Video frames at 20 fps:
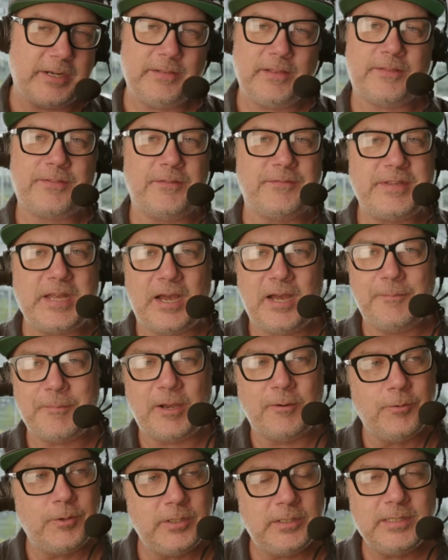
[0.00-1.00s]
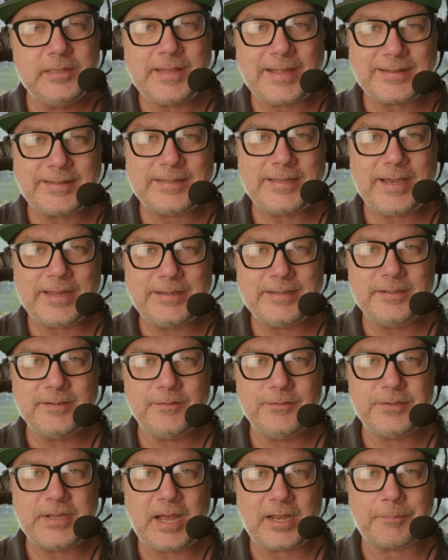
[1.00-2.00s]
length of time, I really like the idea
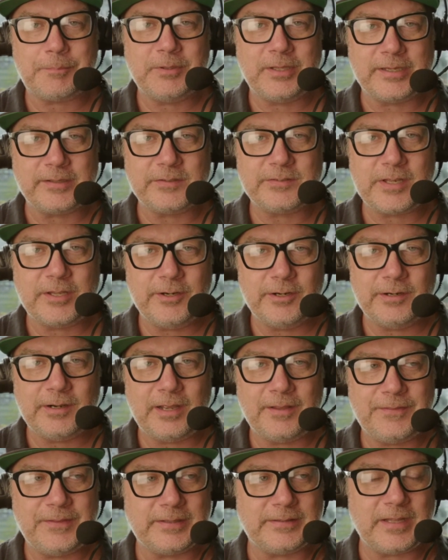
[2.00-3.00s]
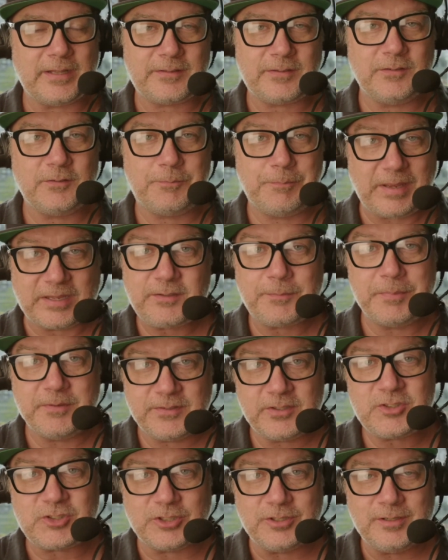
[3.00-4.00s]
of Zach playing center. I think that's his best
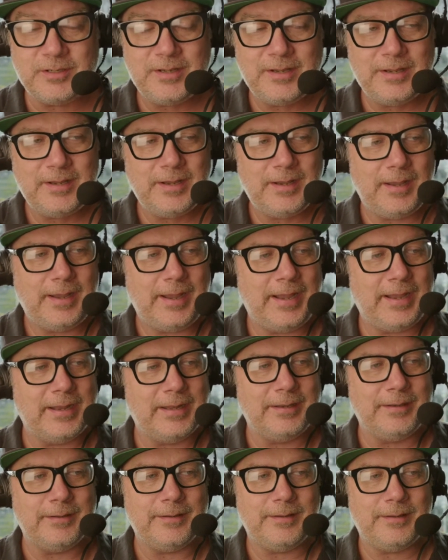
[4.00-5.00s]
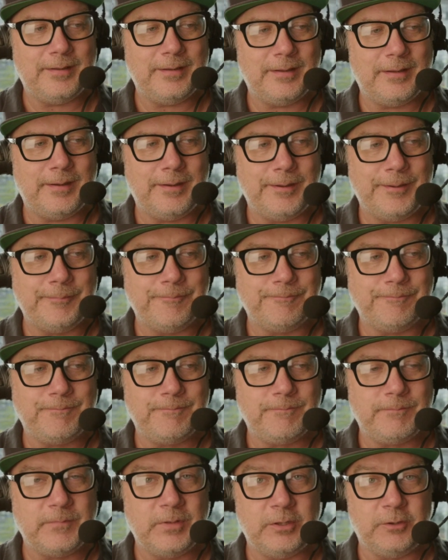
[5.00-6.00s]
position, and
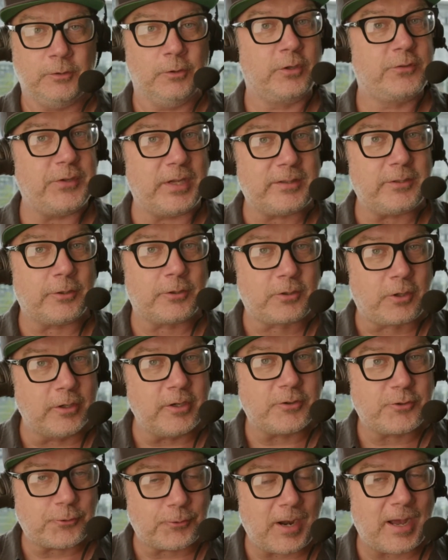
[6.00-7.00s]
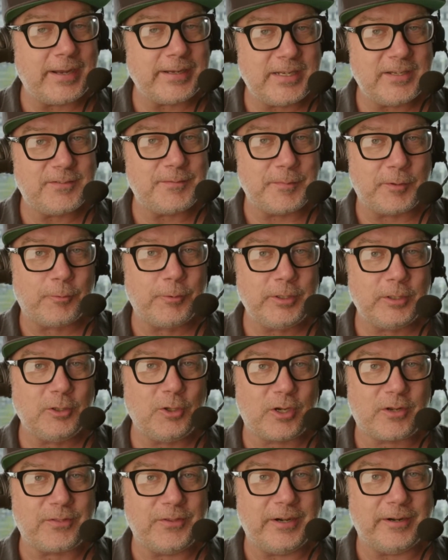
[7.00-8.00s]
it looks like they're going to try and give him a real
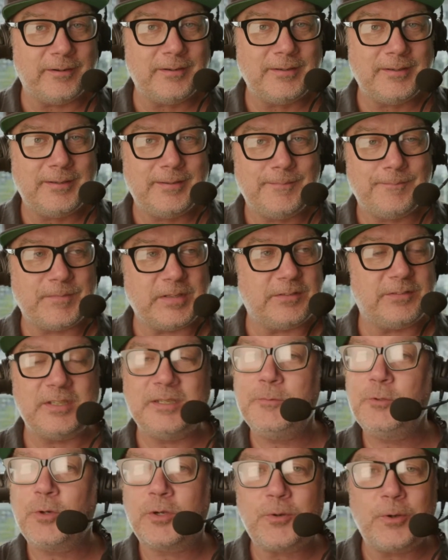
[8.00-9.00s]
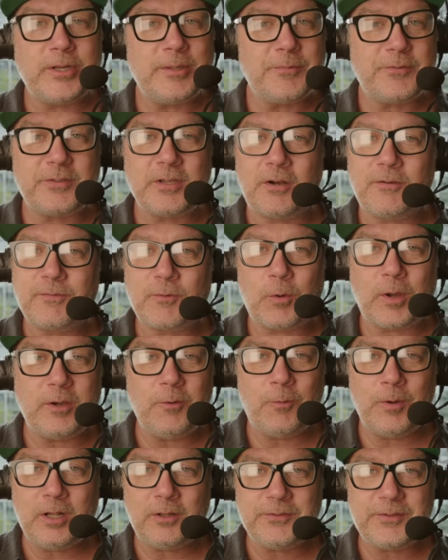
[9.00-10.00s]
look there. He seemed to acquit himself
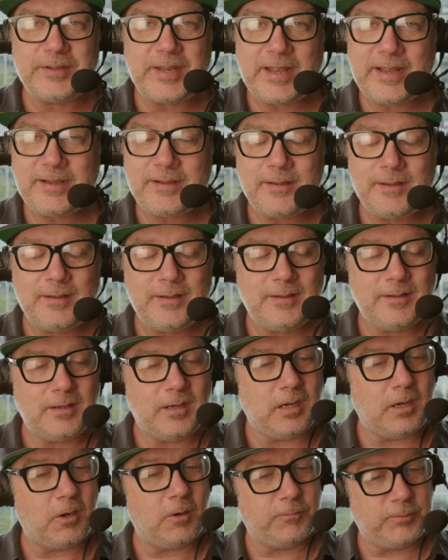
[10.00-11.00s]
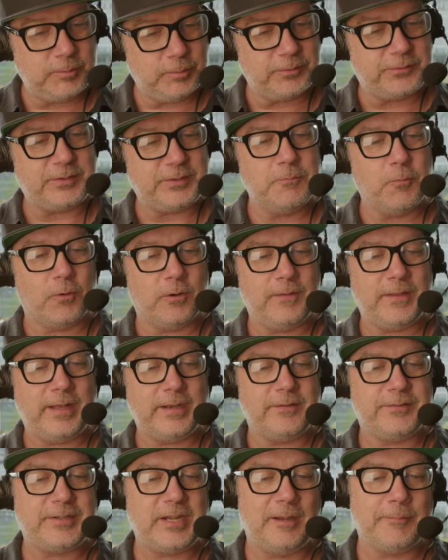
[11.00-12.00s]
quite well today. Hopefully we'll see more of
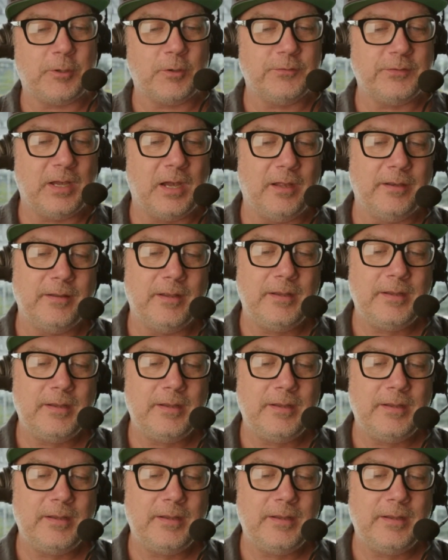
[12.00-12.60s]
that as time goes on.